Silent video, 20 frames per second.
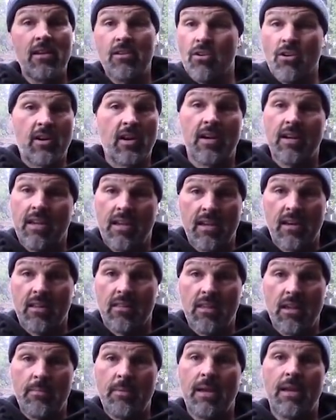You're gonna get
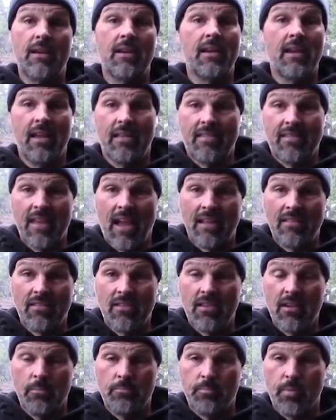a limit. It's that
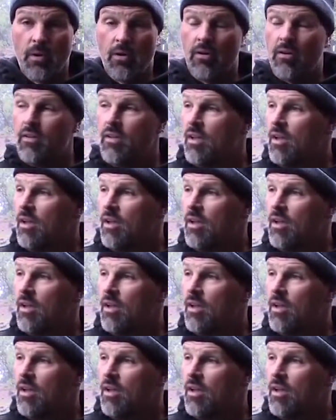simple.